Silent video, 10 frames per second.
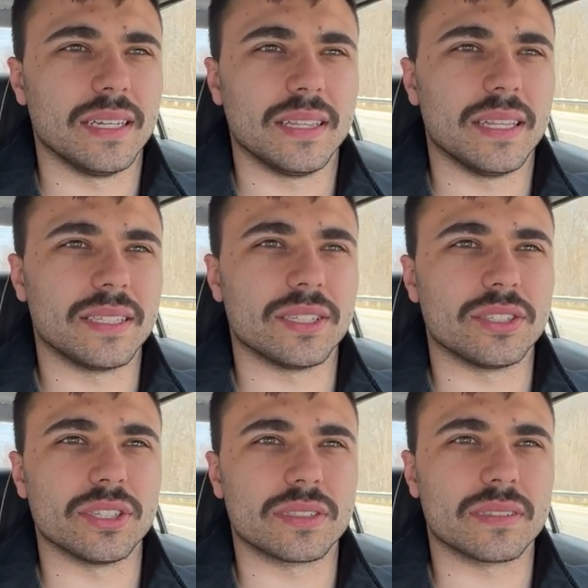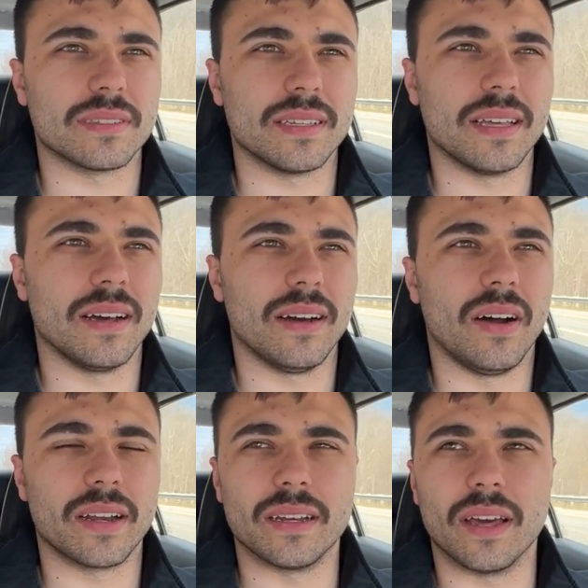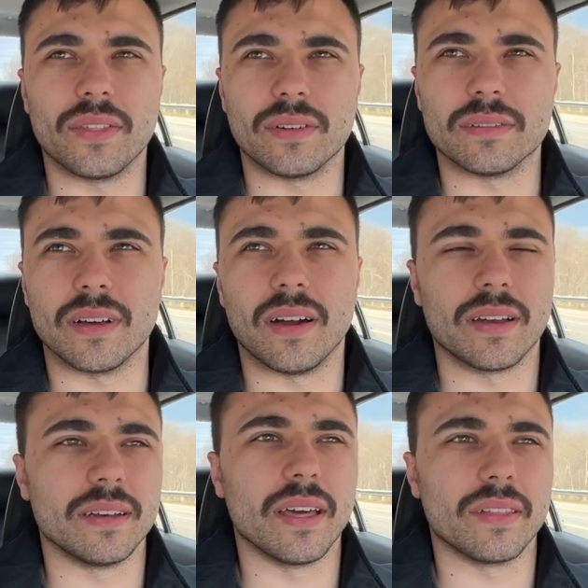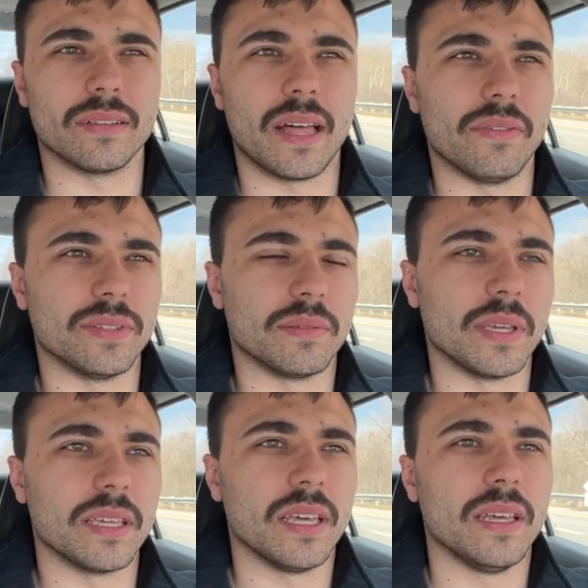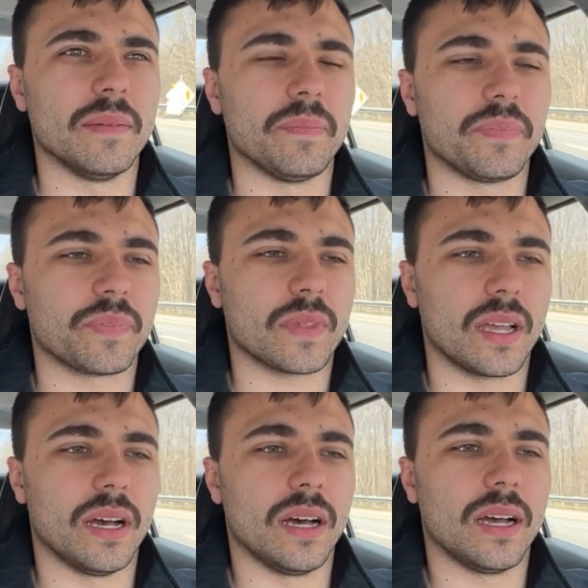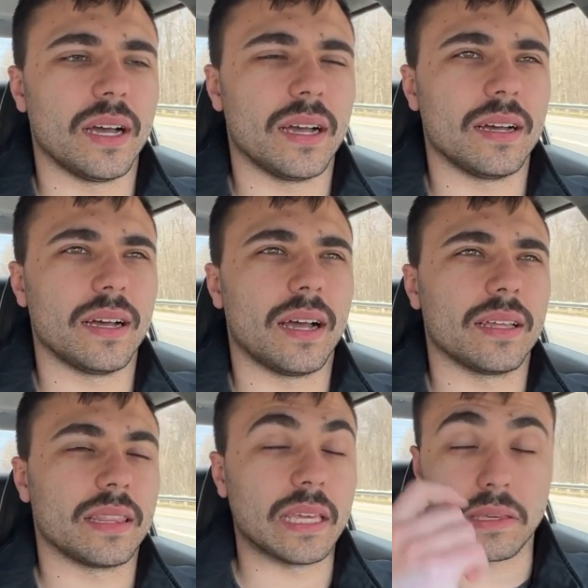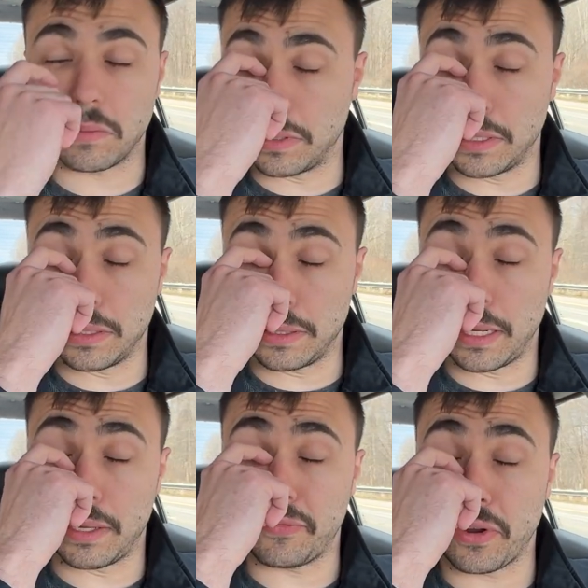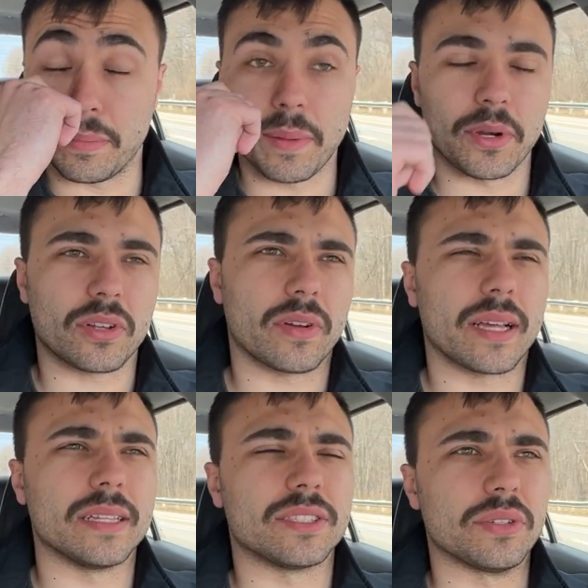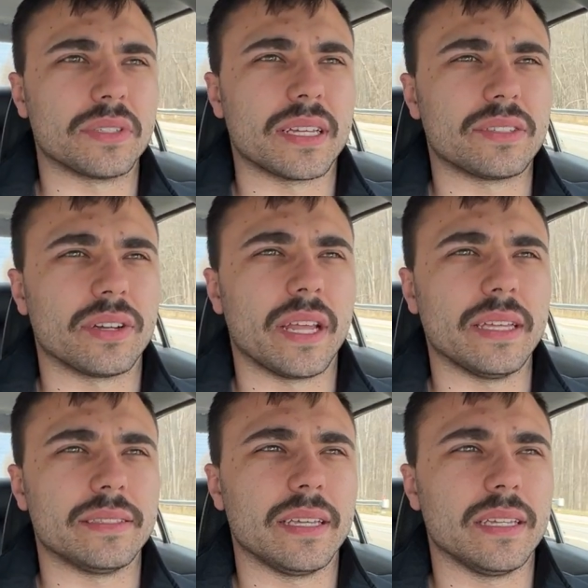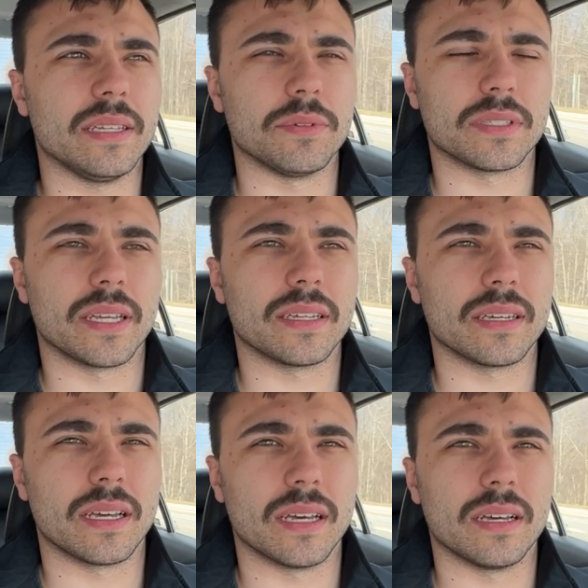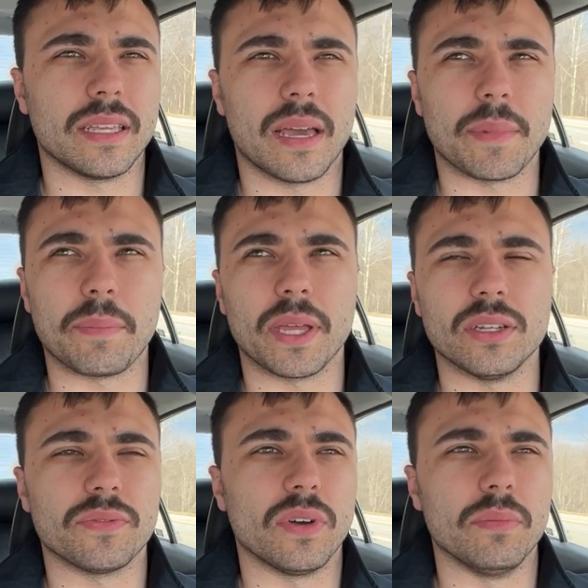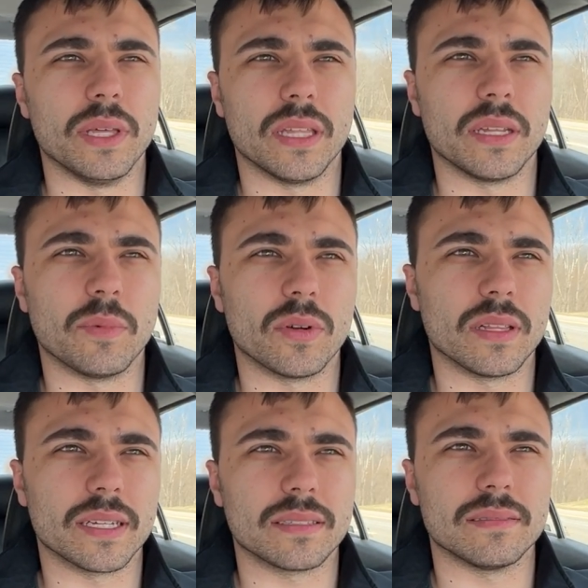this is just on another level to me. I think, if I remember correctly, as soon as I turned 18, it was like, yeah, I'm not paying your phone bill anymore. Like,